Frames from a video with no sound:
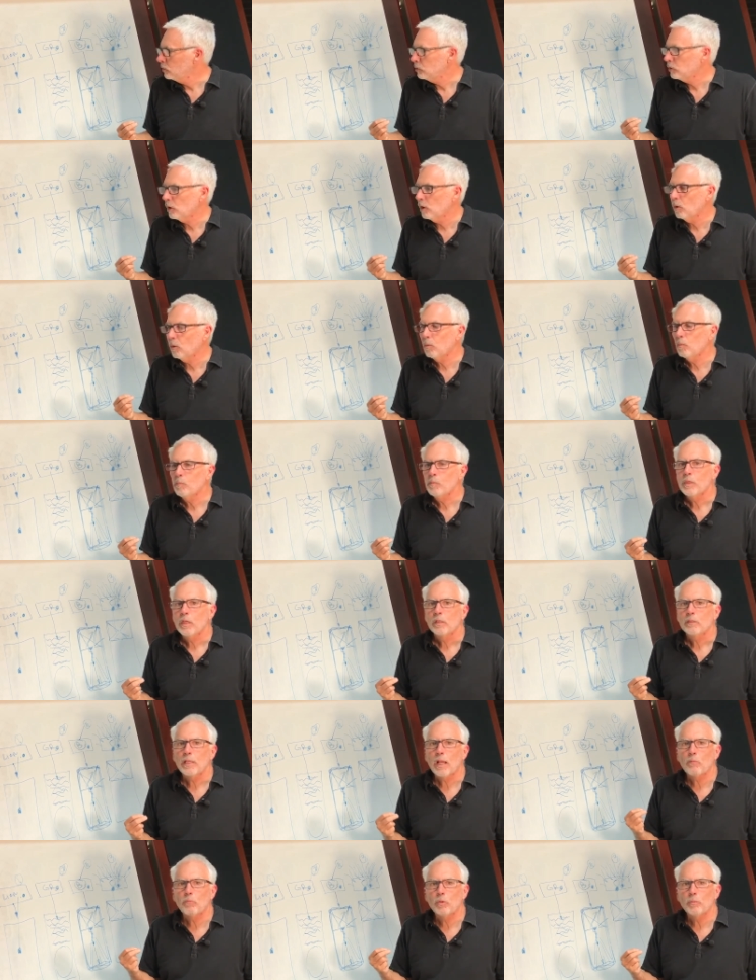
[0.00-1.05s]
So
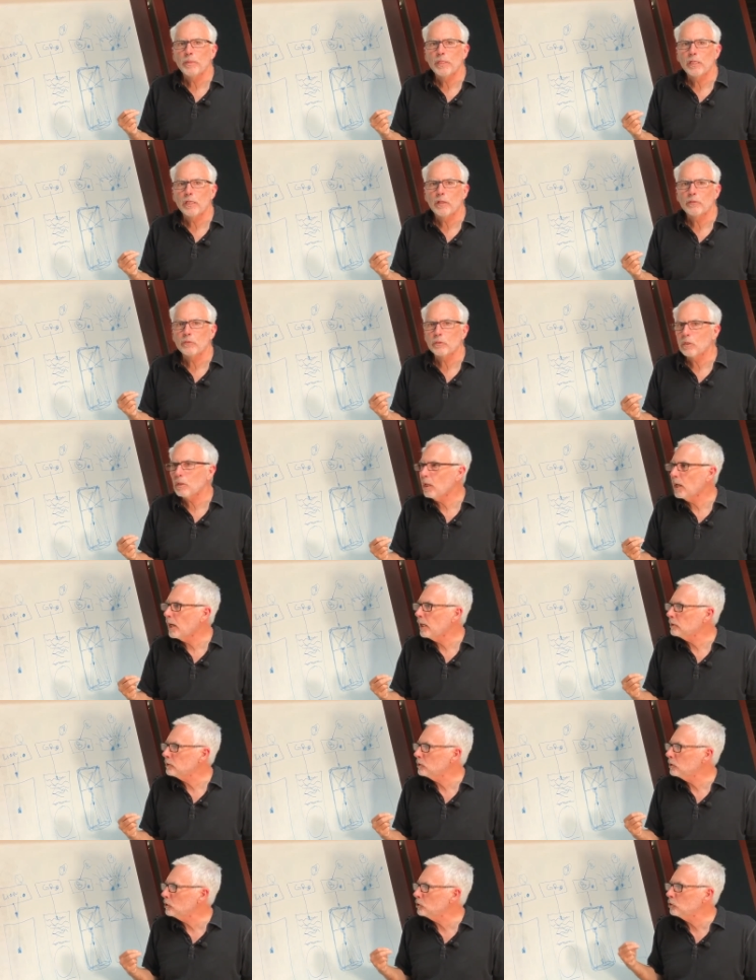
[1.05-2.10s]
that will be another
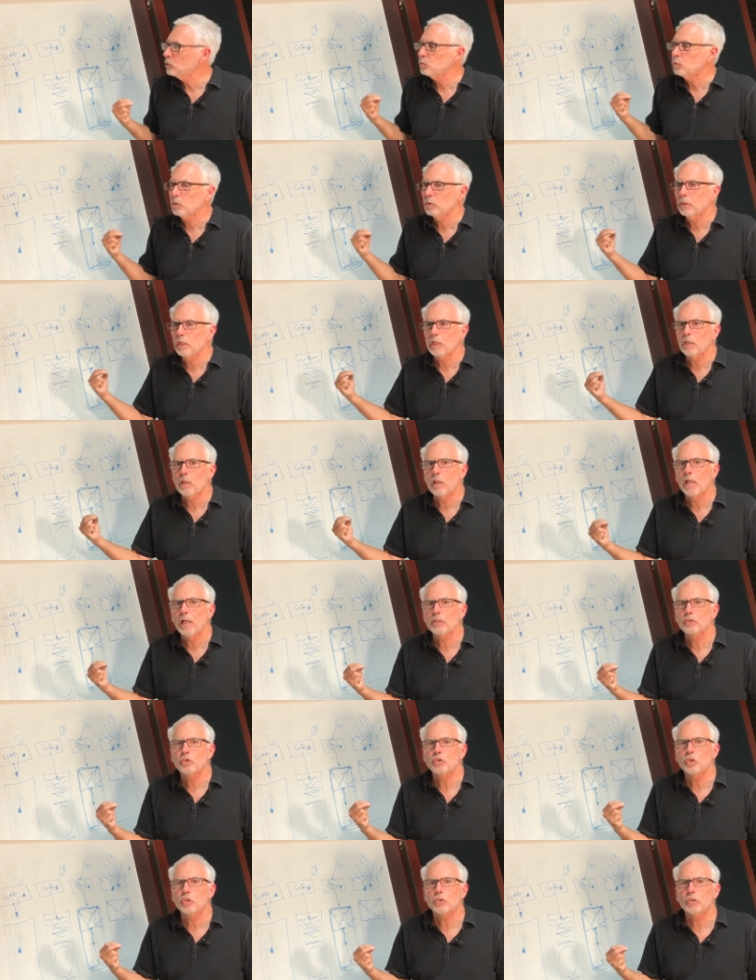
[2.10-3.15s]
class. This is really a
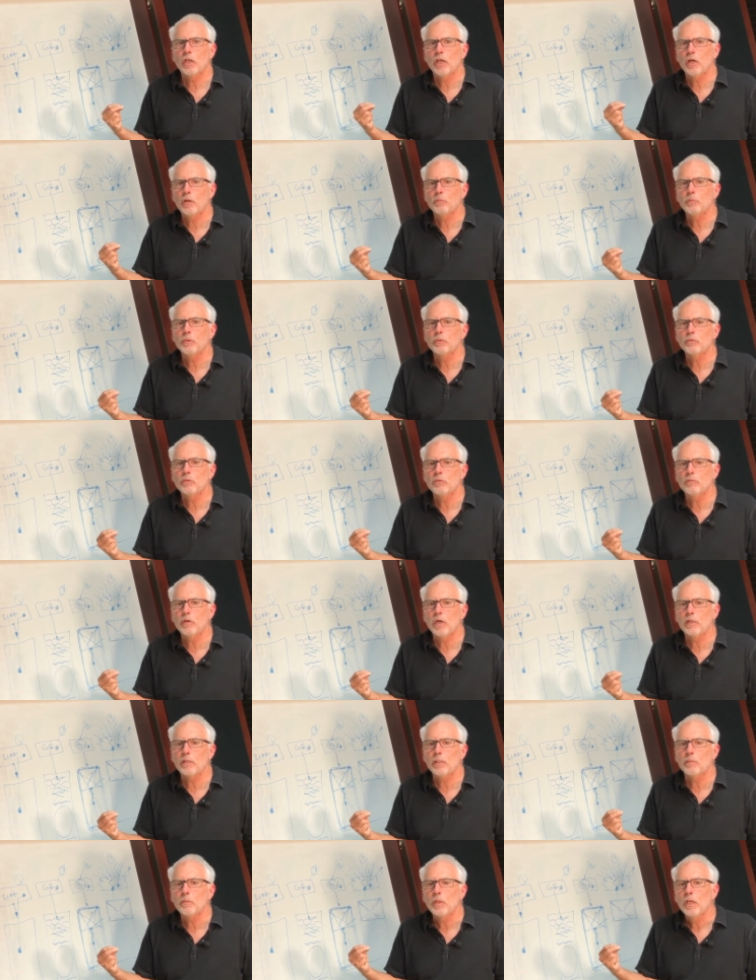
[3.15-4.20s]
class just to help you
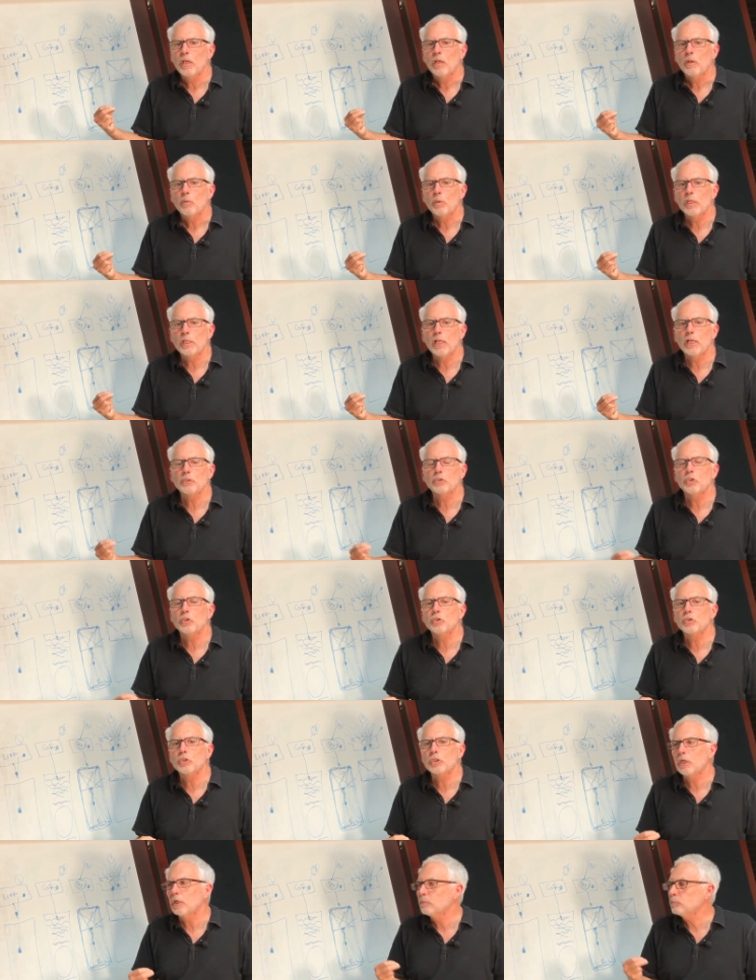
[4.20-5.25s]
develop
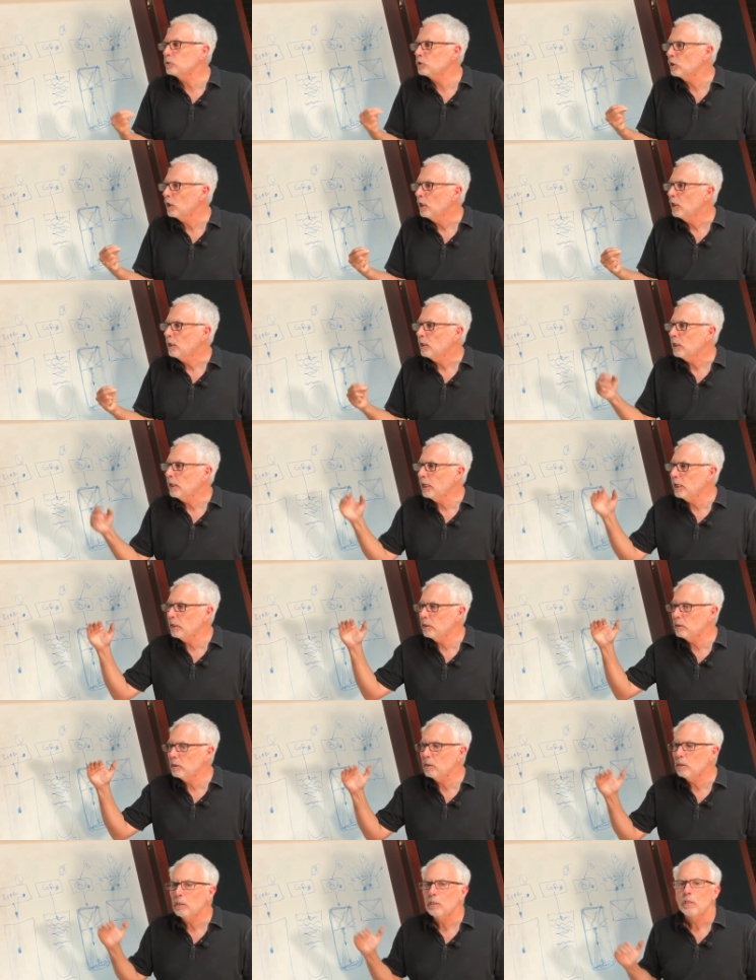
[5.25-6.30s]
relationships
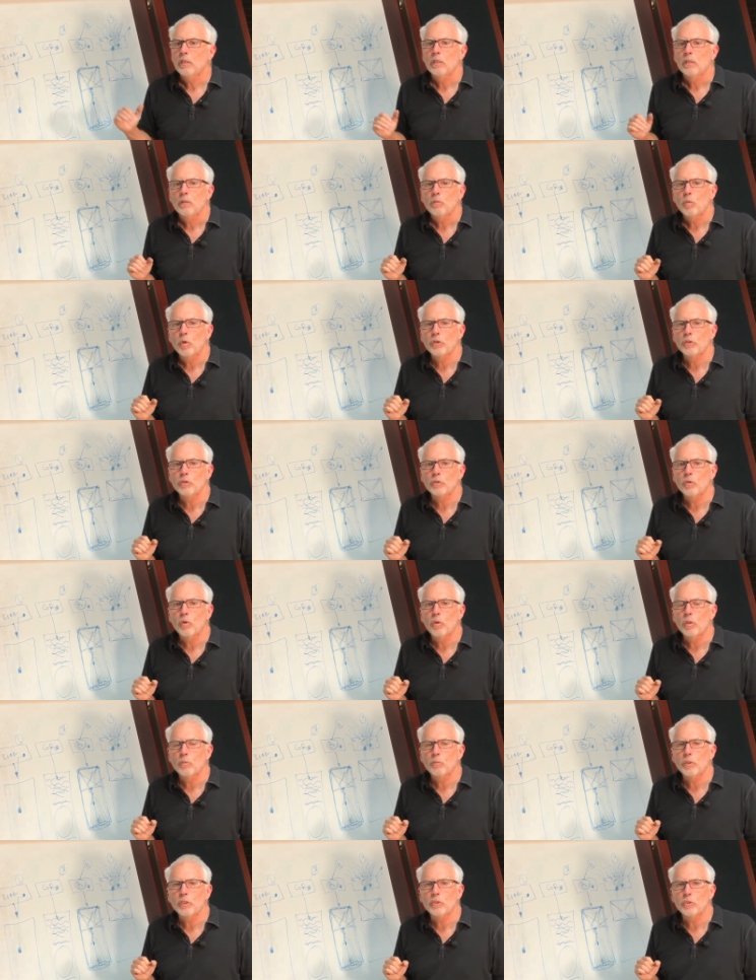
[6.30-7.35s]
in where you're
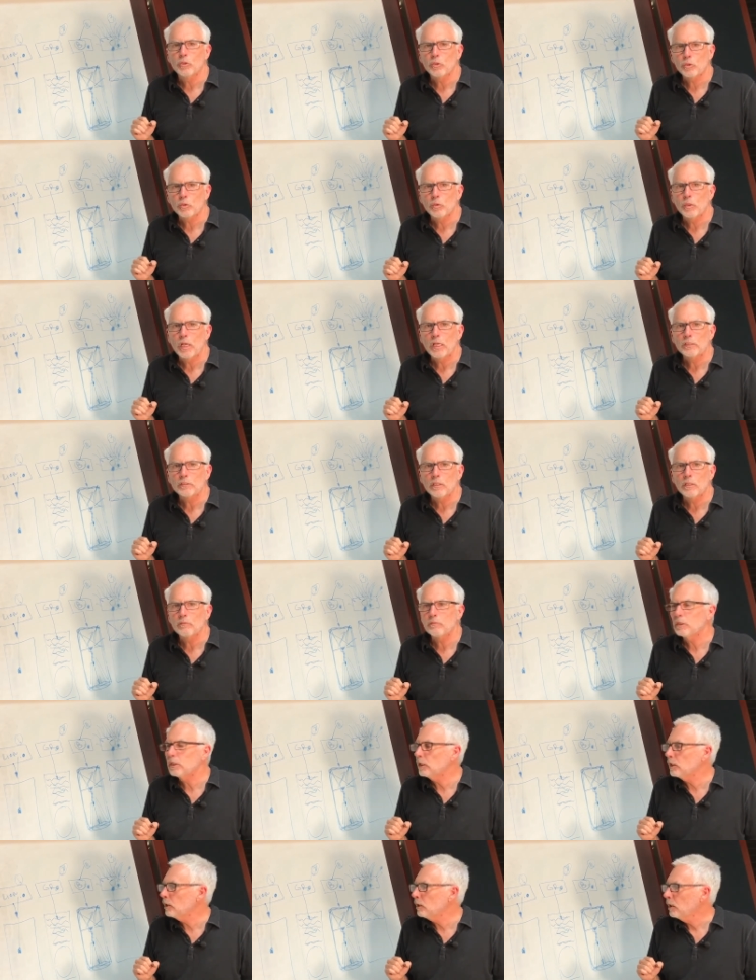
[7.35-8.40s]
going with your
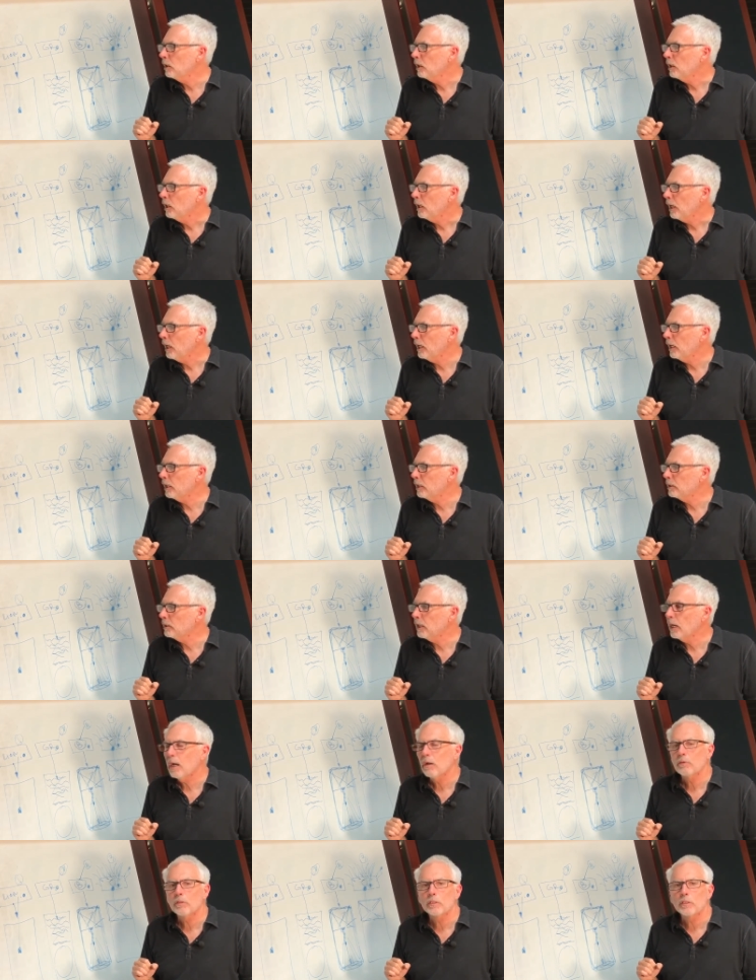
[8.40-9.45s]
creativity and
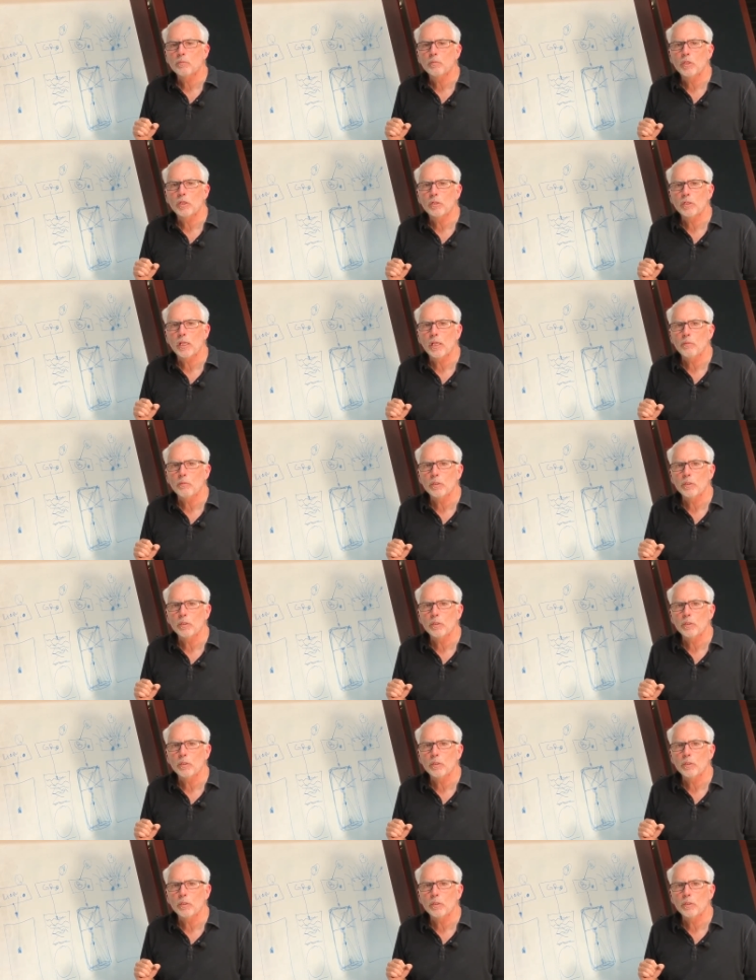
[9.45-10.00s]
how to communicate